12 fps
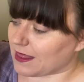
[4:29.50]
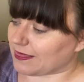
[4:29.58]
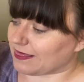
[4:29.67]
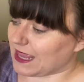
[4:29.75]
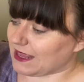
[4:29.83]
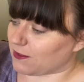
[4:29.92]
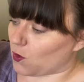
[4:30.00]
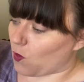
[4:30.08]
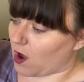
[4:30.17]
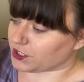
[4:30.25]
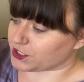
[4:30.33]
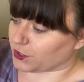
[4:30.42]
Lailah
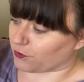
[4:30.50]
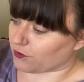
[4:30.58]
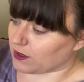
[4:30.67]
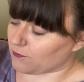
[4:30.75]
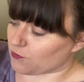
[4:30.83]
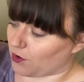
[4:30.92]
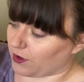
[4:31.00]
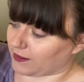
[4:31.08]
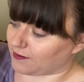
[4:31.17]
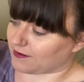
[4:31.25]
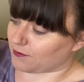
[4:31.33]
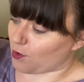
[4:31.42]
watched the cream roll
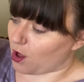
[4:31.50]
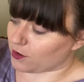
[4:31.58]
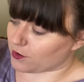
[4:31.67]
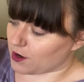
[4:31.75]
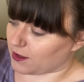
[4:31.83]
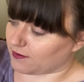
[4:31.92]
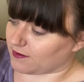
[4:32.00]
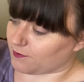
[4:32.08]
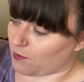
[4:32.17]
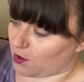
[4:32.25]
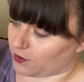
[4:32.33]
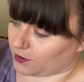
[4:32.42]
get smaller and
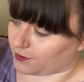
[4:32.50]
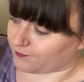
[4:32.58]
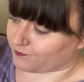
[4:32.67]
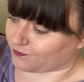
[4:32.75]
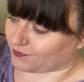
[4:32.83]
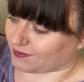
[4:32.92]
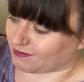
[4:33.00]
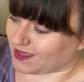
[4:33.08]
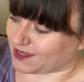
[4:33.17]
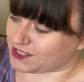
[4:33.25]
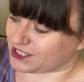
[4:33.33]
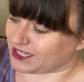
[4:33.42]
smaller,
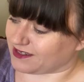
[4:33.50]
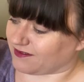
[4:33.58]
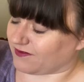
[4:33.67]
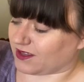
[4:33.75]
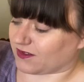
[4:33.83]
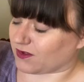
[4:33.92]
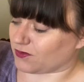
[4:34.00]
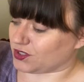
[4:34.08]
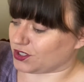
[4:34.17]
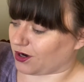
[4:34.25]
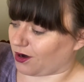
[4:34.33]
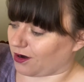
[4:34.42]
and she didn't feel so
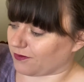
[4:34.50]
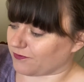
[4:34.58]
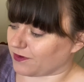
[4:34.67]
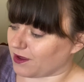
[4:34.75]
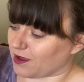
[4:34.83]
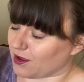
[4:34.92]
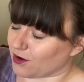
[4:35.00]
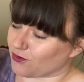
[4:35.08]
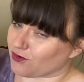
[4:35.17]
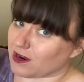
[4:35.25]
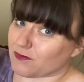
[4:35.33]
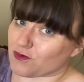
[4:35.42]
sure.
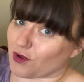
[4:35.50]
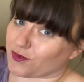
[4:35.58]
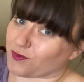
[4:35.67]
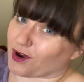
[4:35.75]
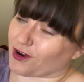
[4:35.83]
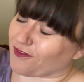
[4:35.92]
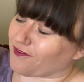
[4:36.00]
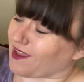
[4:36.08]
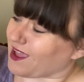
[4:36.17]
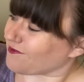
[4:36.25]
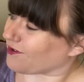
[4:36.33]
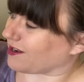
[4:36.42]
Cream rolls were her
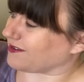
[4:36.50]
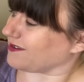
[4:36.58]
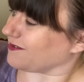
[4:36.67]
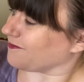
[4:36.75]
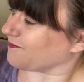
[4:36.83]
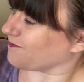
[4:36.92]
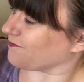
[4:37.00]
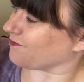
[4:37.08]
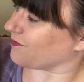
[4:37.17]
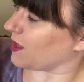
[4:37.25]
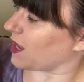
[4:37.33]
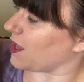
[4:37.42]
favorite.
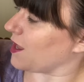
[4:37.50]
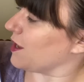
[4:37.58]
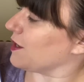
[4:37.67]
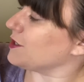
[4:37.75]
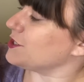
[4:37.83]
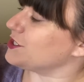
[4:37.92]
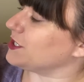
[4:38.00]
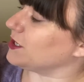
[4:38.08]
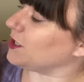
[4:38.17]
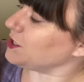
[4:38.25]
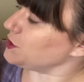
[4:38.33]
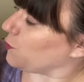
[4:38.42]
She
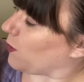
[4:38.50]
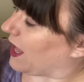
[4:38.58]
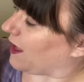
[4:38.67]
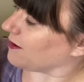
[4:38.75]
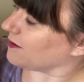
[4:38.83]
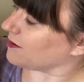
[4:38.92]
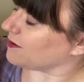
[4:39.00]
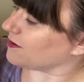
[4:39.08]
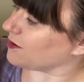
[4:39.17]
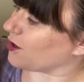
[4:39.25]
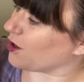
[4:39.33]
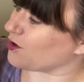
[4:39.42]
looked away.
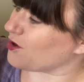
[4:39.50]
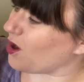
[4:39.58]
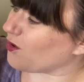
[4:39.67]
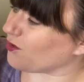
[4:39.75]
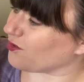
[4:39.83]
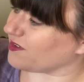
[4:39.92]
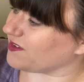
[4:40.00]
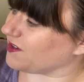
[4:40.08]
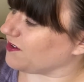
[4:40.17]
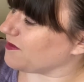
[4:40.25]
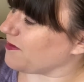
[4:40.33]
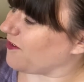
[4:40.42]
Her nose
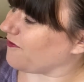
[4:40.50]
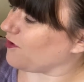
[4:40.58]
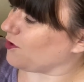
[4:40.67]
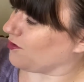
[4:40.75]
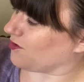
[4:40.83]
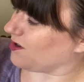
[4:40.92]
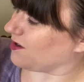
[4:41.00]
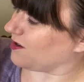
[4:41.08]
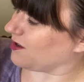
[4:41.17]
still smelt food.